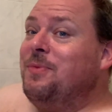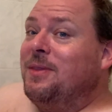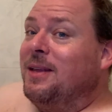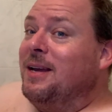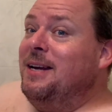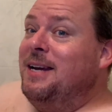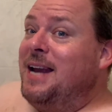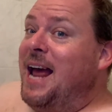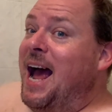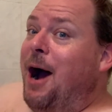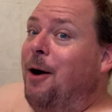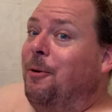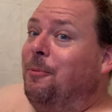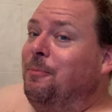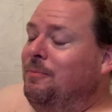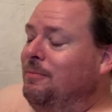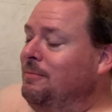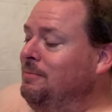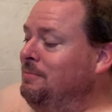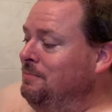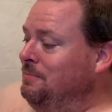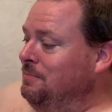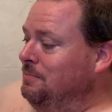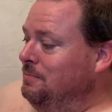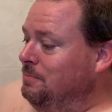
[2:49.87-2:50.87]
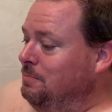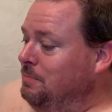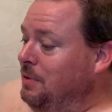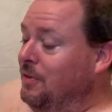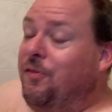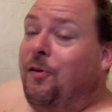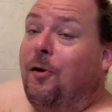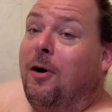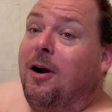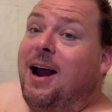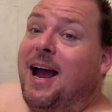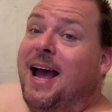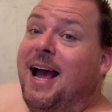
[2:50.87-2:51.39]
Now,
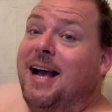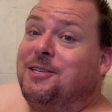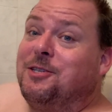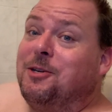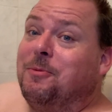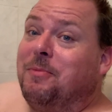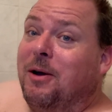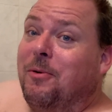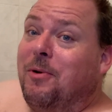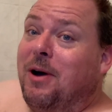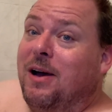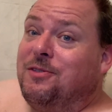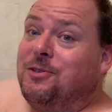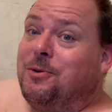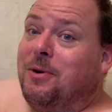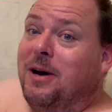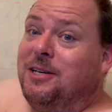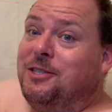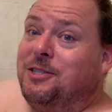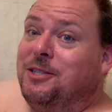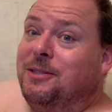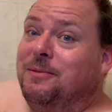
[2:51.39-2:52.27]
before I answer my wife's question...